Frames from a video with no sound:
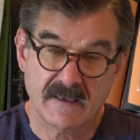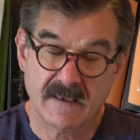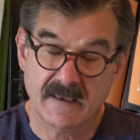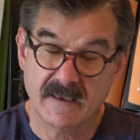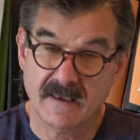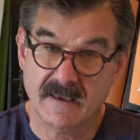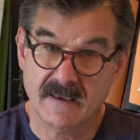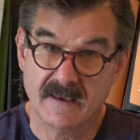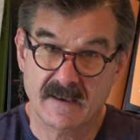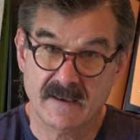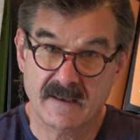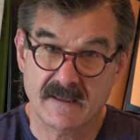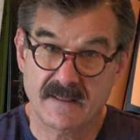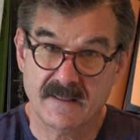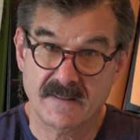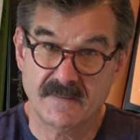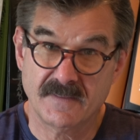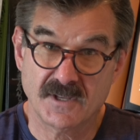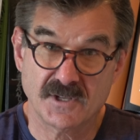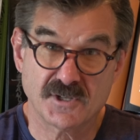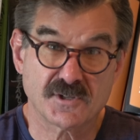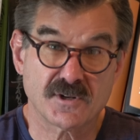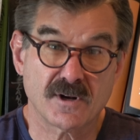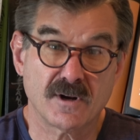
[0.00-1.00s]
and
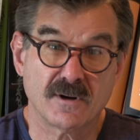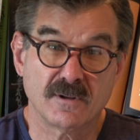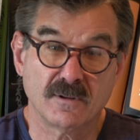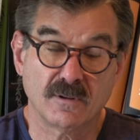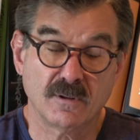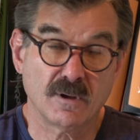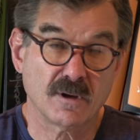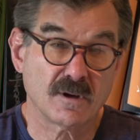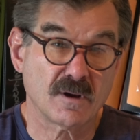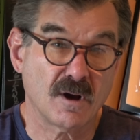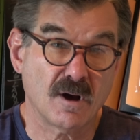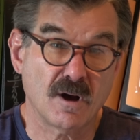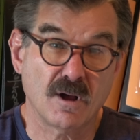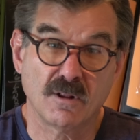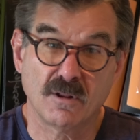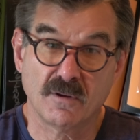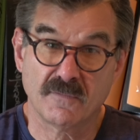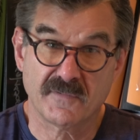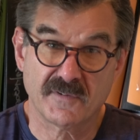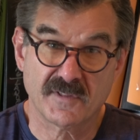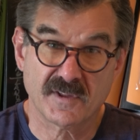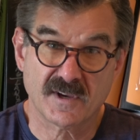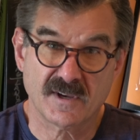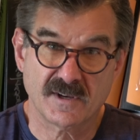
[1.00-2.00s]
they started to look all
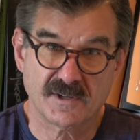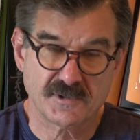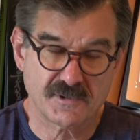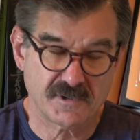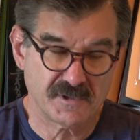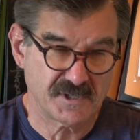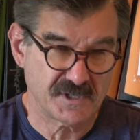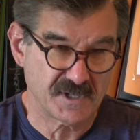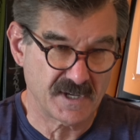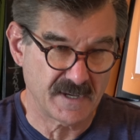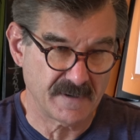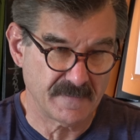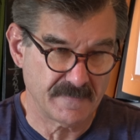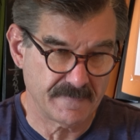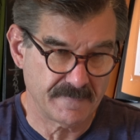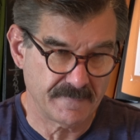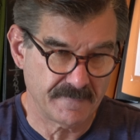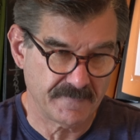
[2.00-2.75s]
over the countryside.